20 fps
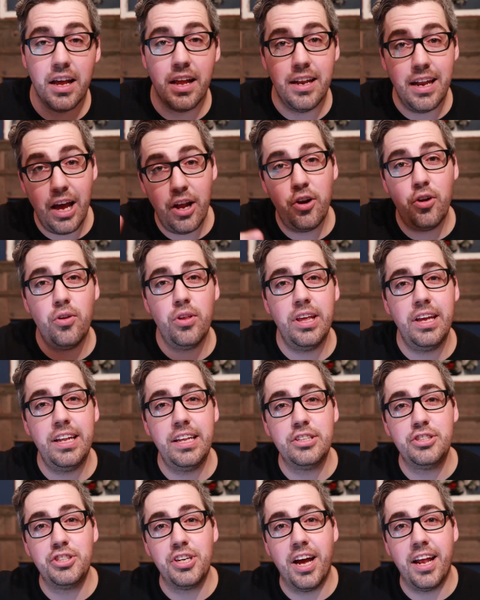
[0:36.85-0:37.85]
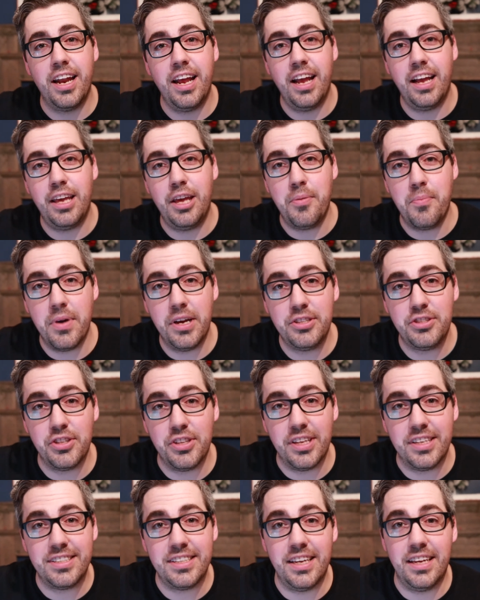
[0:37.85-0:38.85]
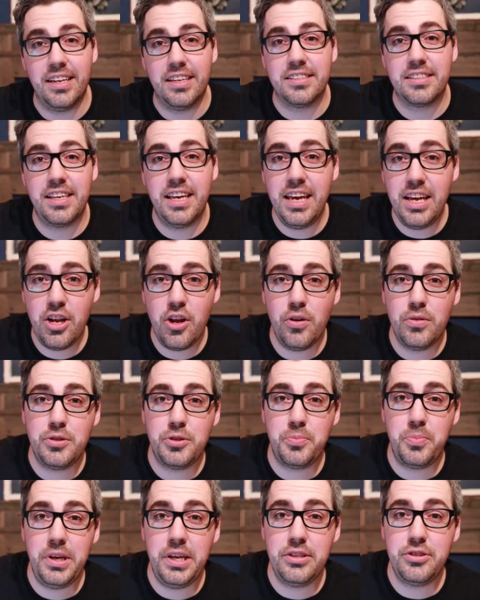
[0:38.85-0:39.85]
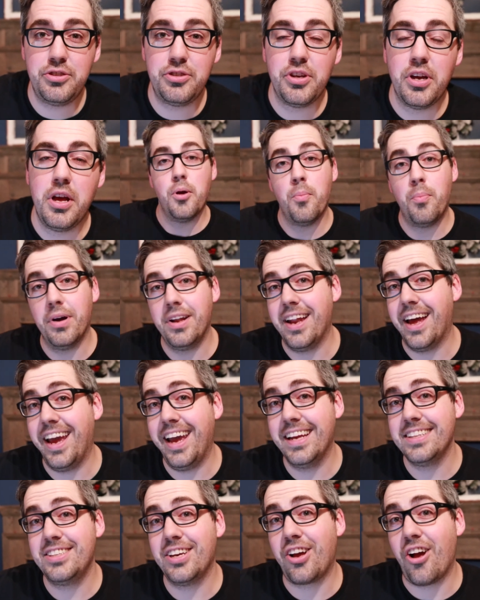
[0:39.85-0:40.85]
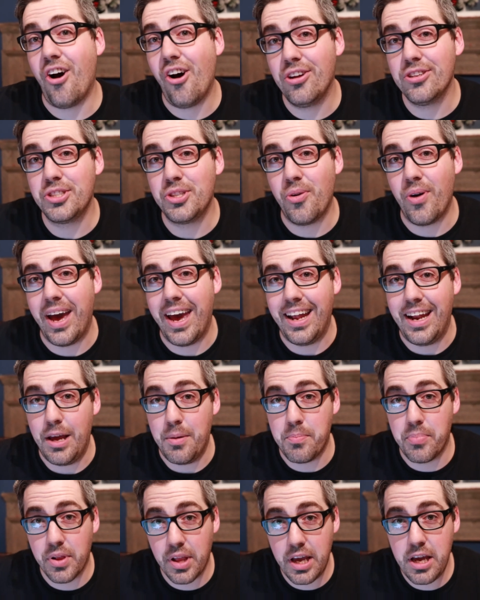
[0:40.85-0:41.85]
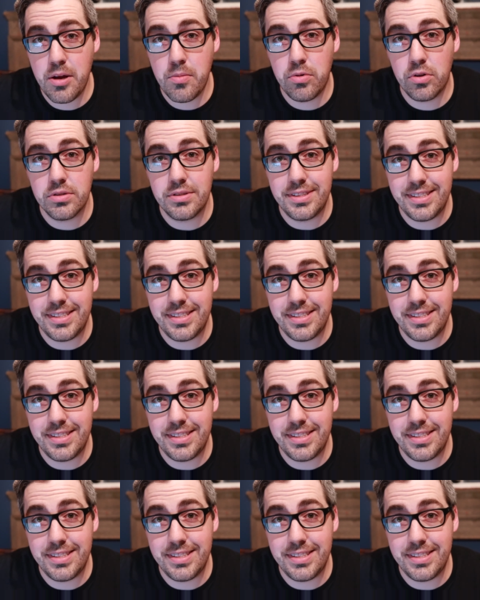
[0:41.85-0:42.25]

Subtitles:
Not only did John Hanke mention this in his keynote speech, but Niantic also had a playable